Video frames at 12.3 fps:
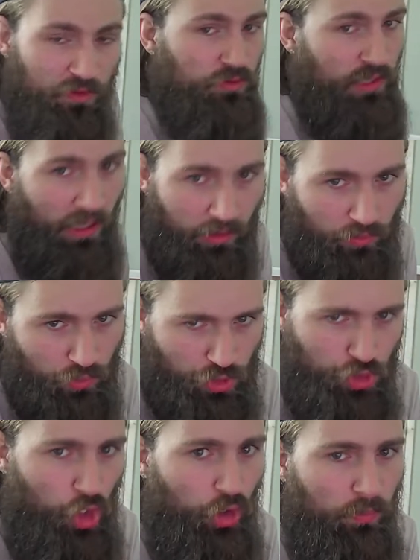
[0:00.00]
day with
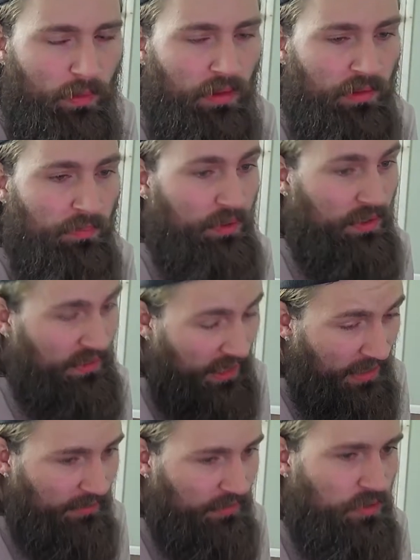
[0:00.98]
Sean O'Malley. But
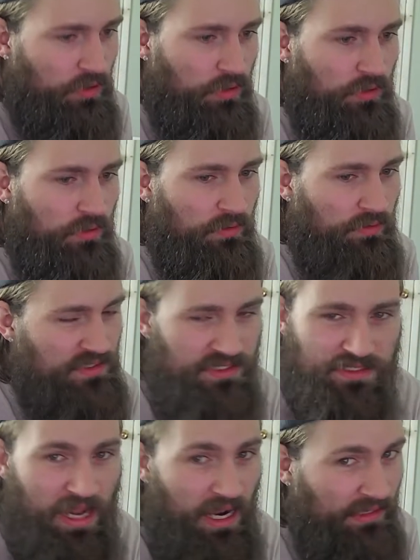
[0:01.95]
again, this is
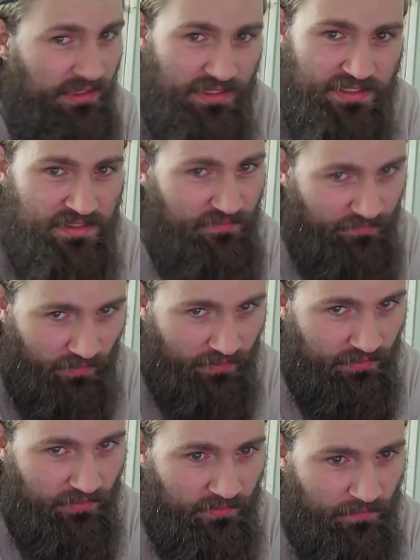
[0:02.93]
not an easy fight.